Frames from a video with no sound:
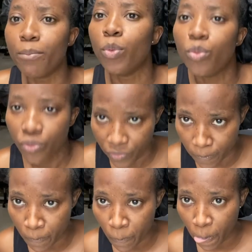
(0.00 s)
move
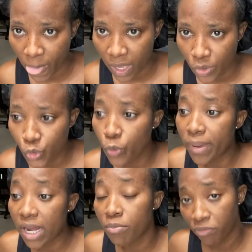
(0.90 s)

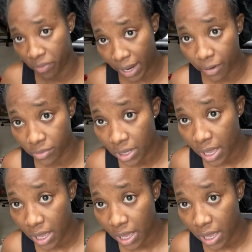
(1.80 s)
around.